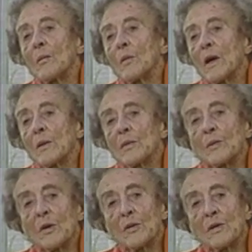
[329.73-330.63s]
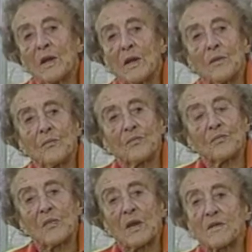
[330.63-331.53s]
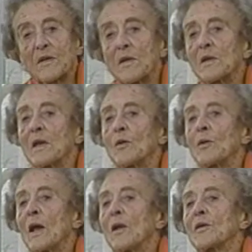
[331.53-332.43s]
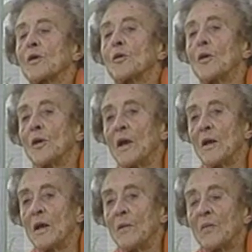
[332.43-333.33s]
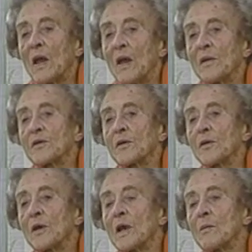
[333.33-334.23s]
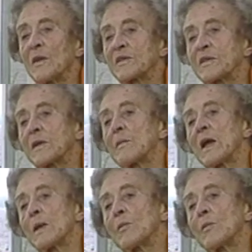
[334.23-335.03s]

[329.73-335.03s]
bottom of the boat. Then suddenly around the corner on this early misty May